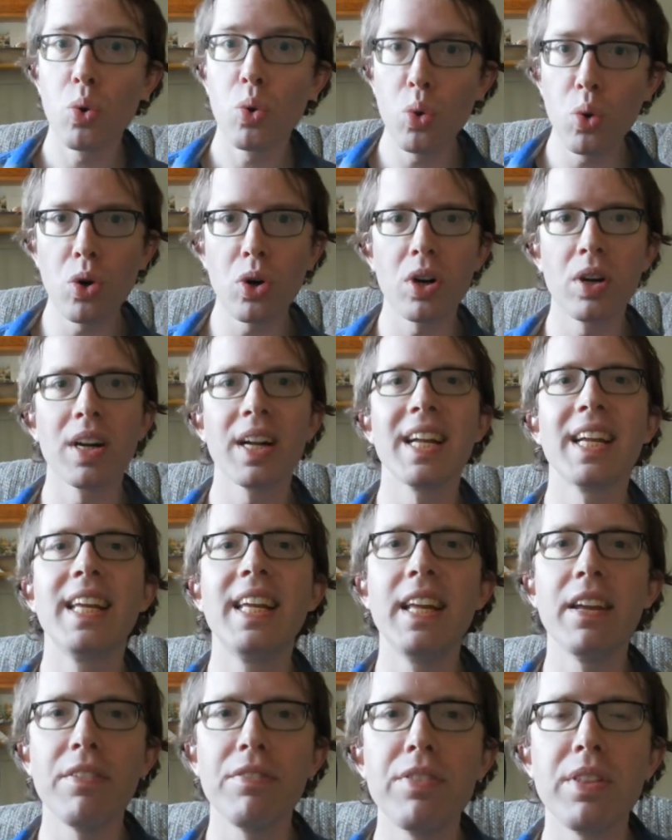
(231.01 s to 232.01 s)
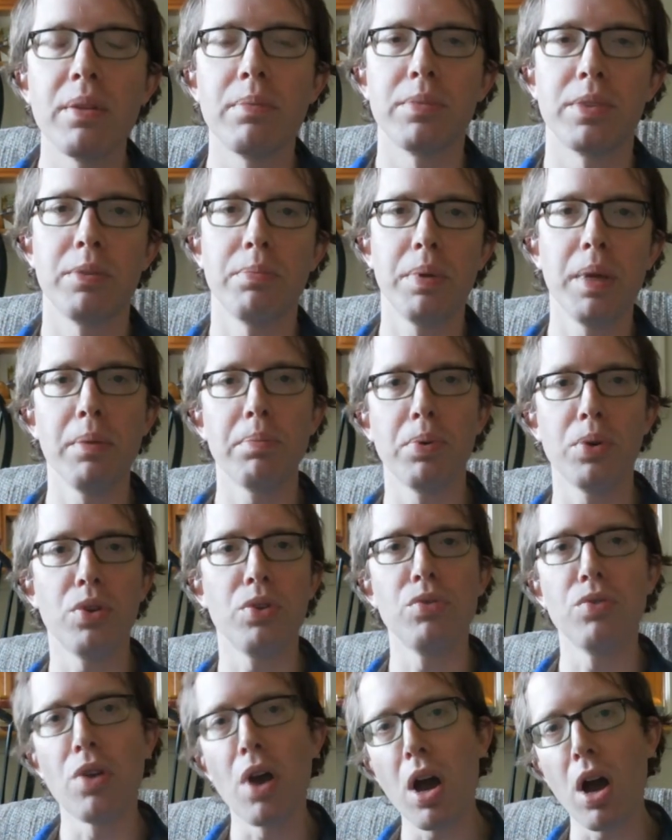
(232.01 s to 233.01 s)
or give them to people
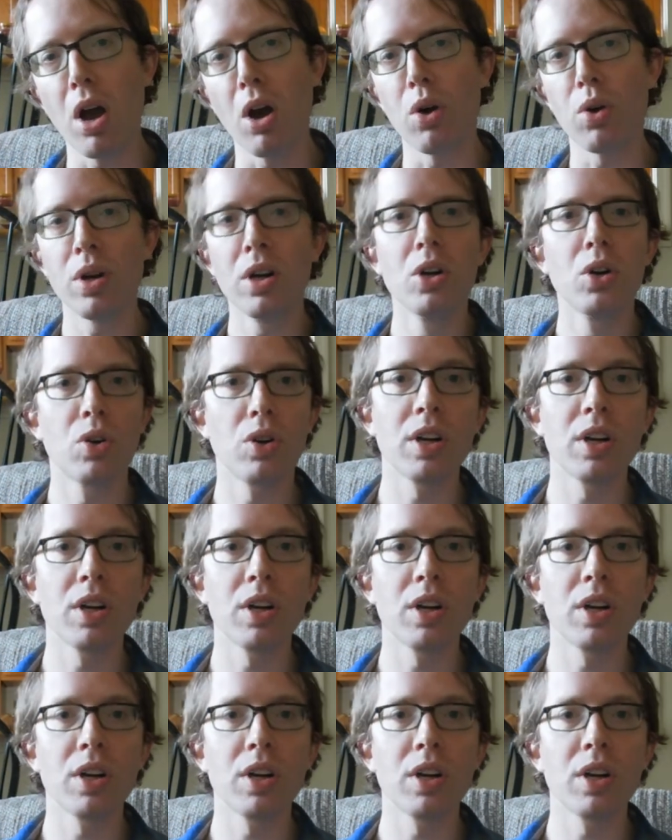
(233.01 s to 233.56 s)
you know,